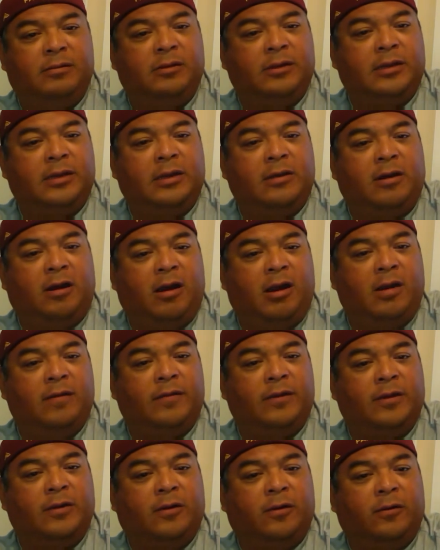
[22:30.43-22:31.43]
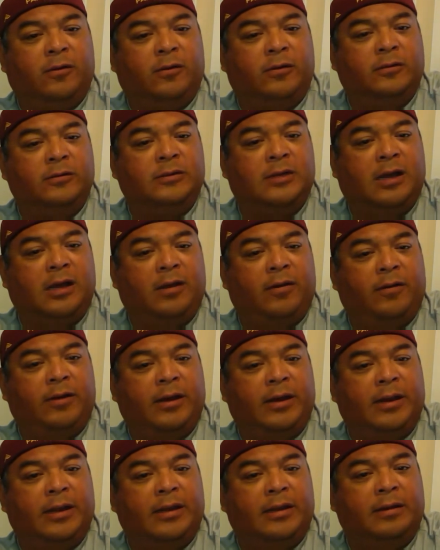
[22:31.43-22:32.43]
looking card, the gold
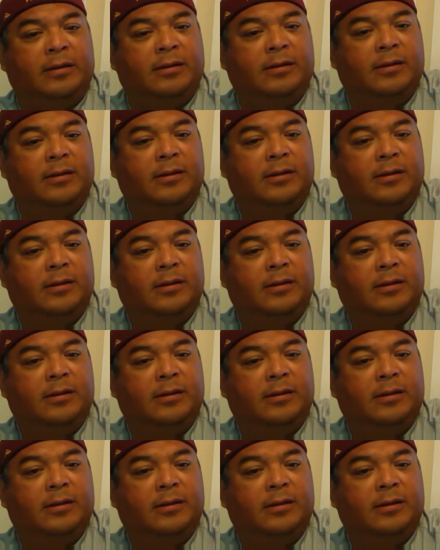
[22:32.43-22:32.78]
coloring, and